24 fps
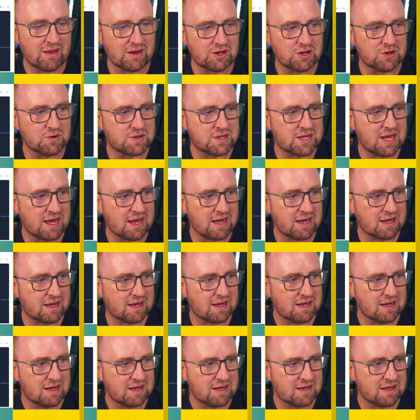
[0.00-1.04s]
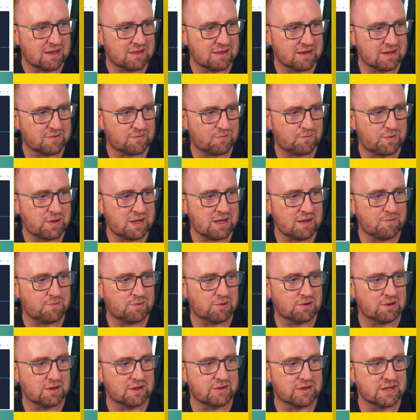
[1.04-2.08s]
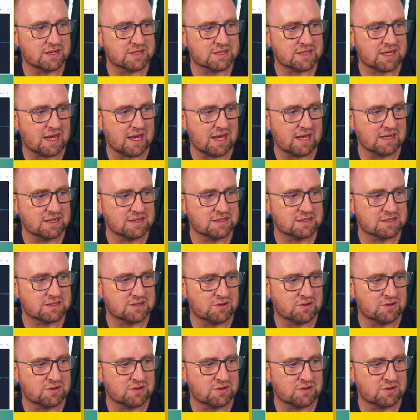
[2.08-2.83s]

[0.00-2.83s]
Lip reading: and then you take the people in this case,